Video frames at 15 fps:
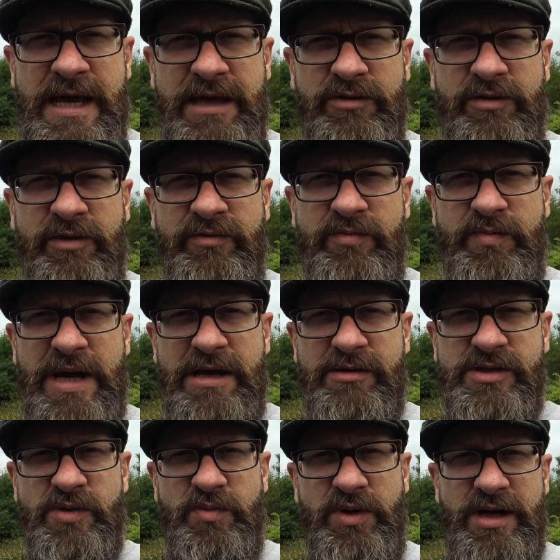all of the
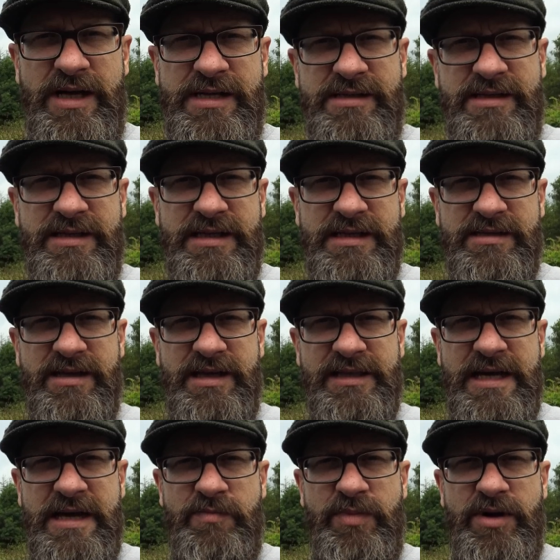power supplies and things like
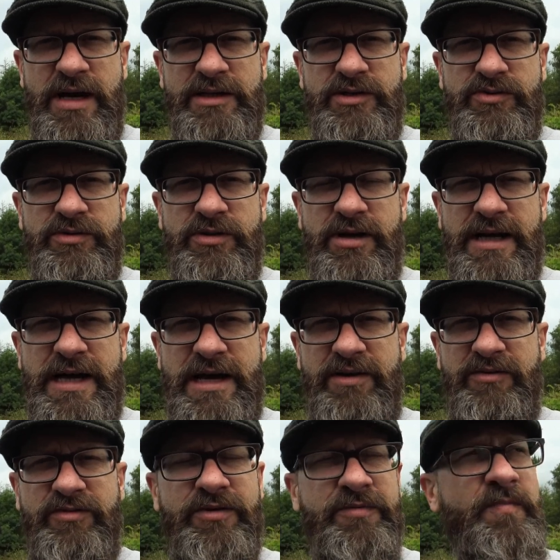that, but I do not
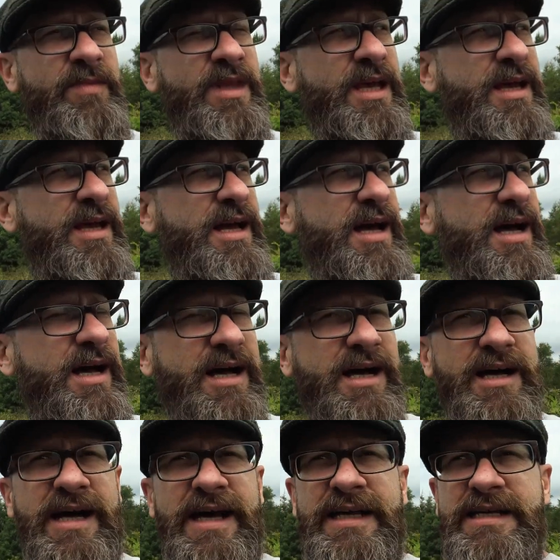have
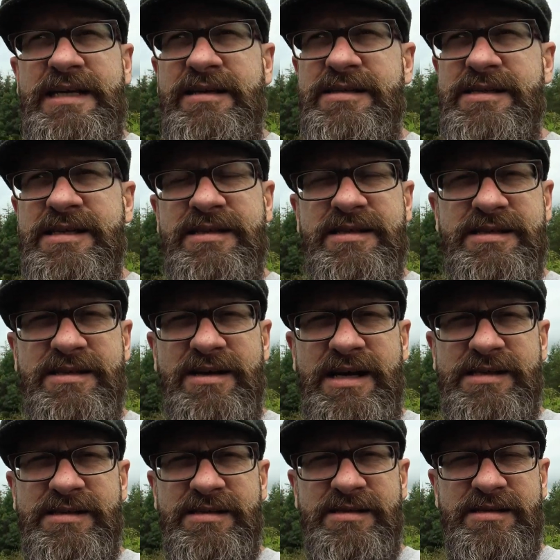any
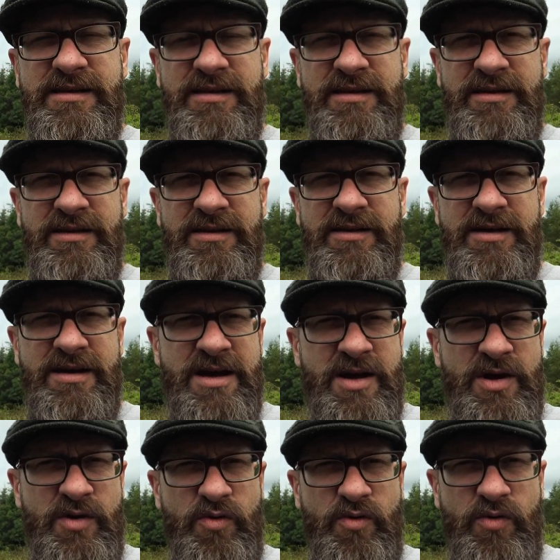synthesizers
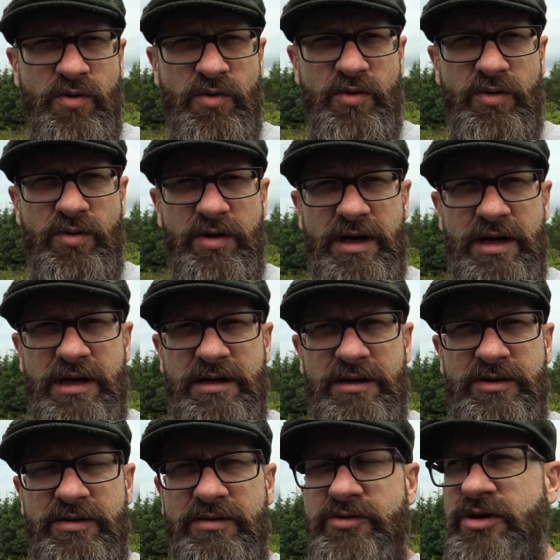
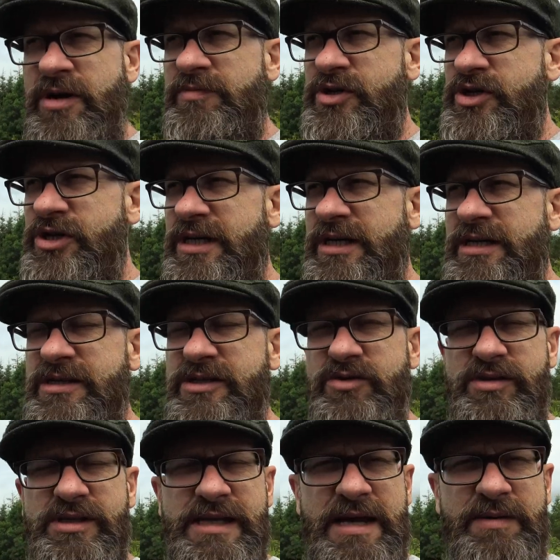or drum machines
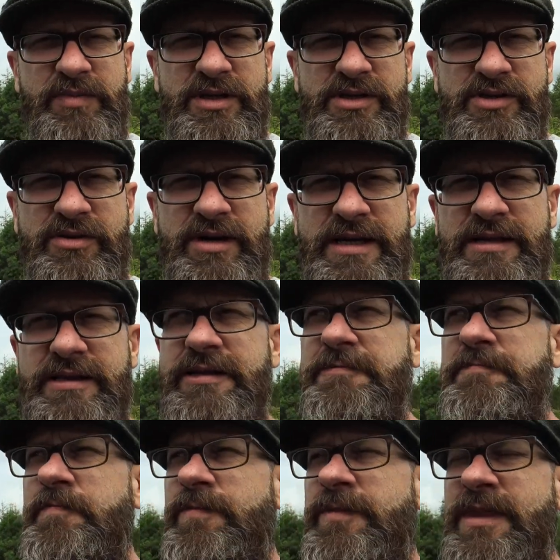or samplers or
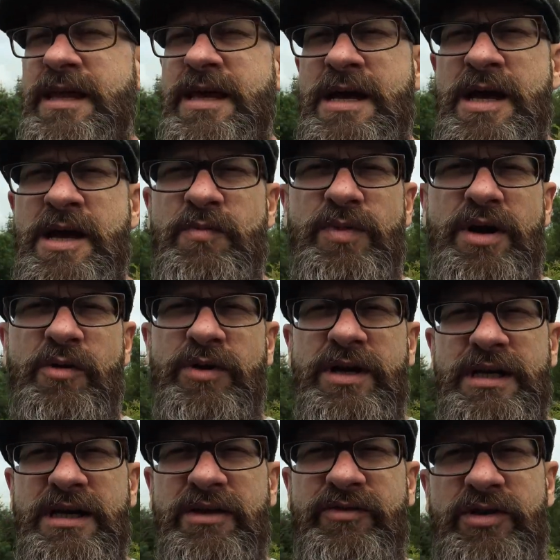anything. But I want
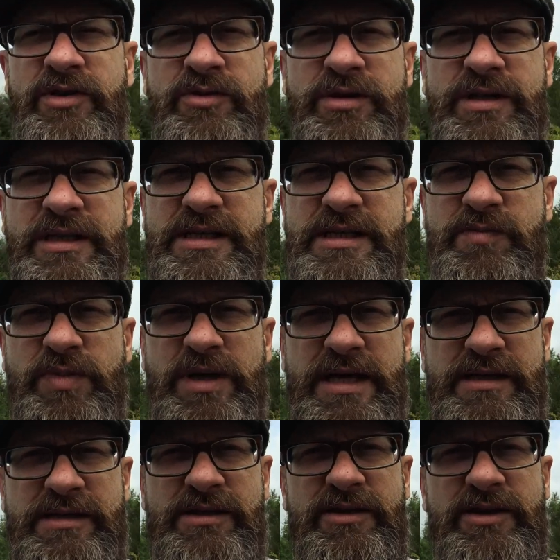to give you a look at this
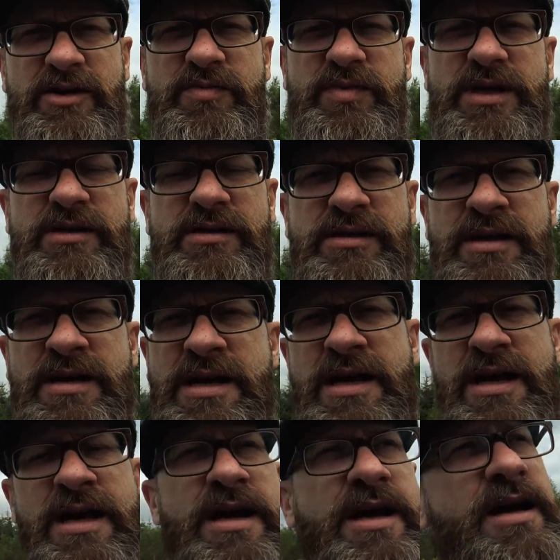place, you know, because
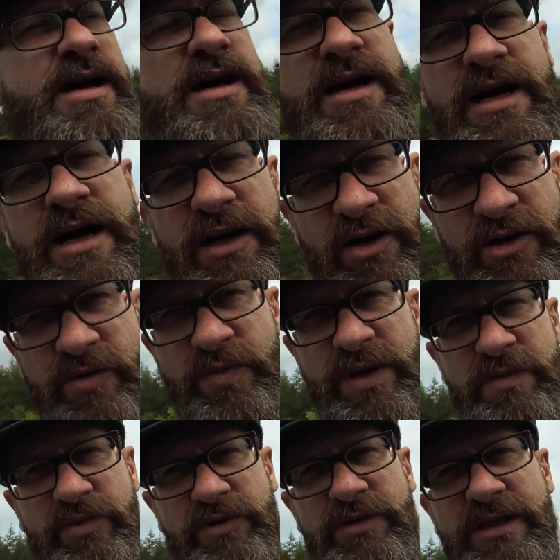a lot of
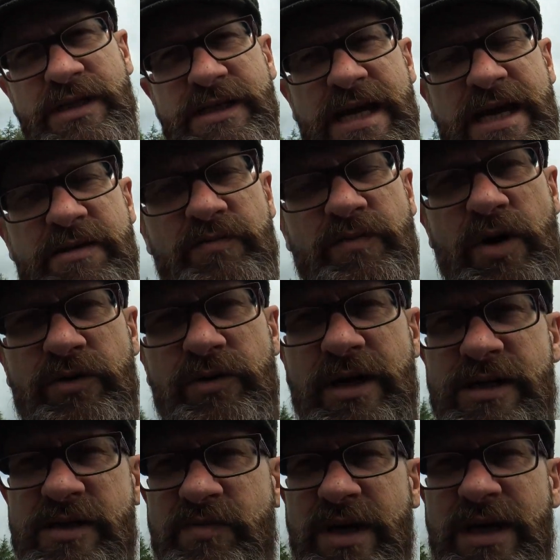people are in the same boat
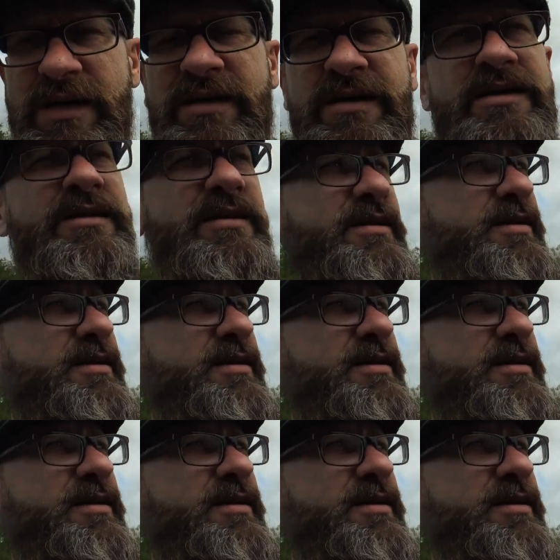as me.